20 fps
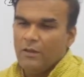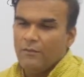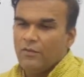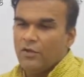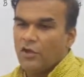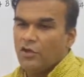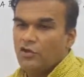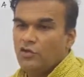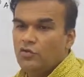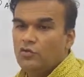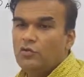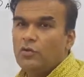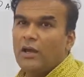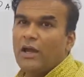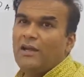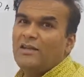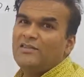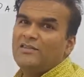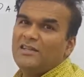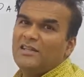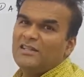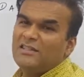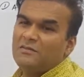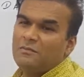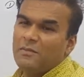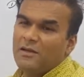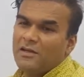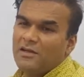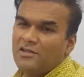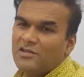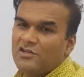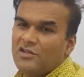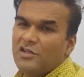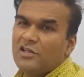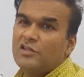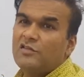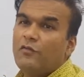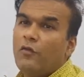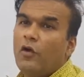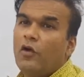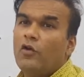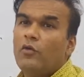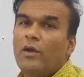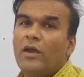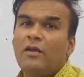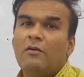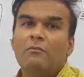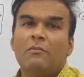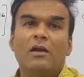Now you get 6 marks just for doing